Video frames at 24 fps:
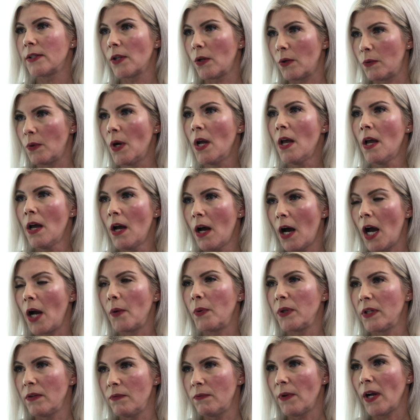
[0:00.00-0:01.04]
So
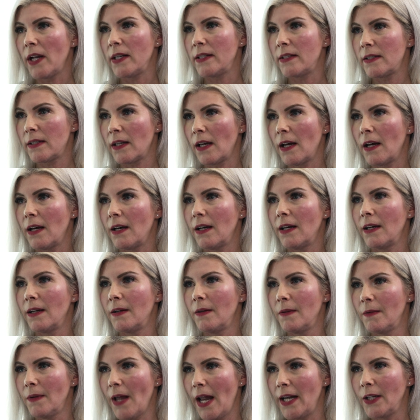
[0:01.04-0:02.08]
I would invite
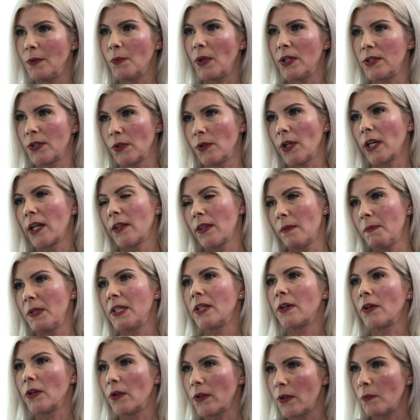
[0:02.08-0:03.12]
anyone to look at the
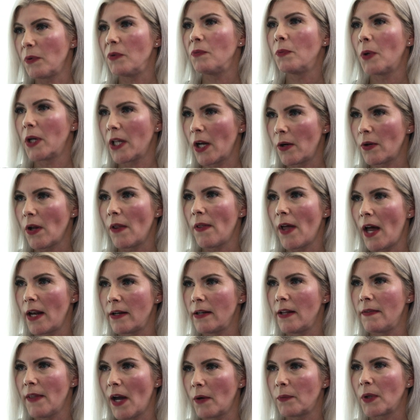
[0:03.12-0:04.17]
material that we've put out on
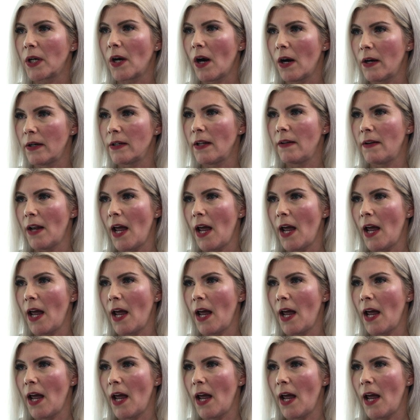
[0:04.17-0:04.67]
that in that regard,